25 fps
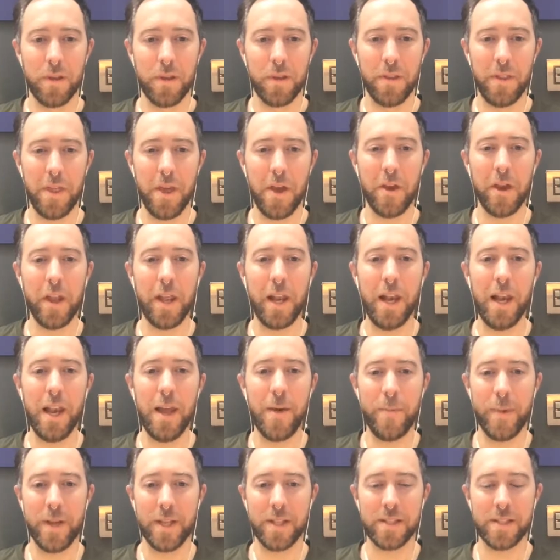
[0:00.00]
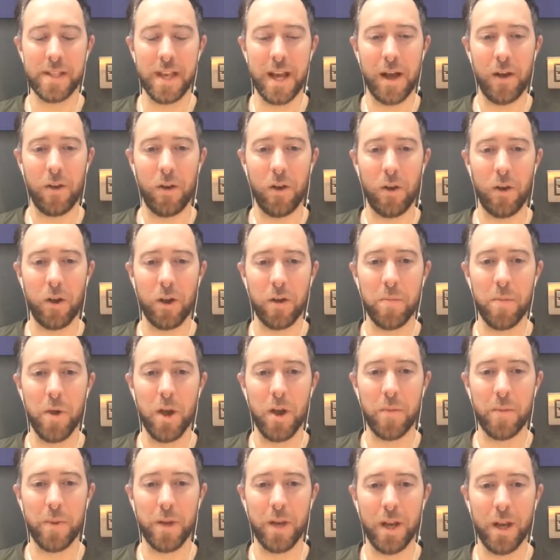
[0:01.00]
The only limit to how long a
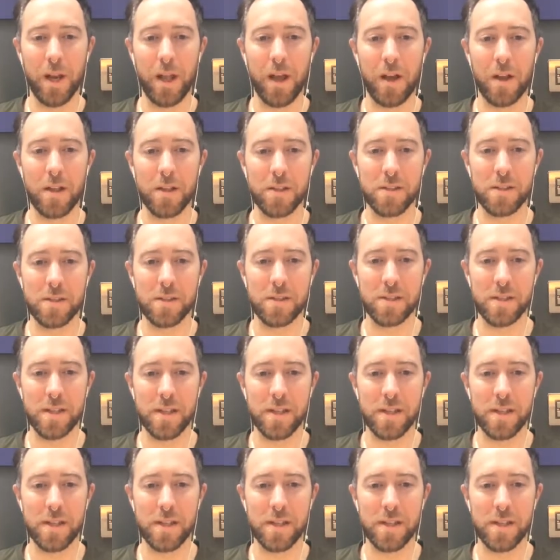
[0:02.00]
moment lasts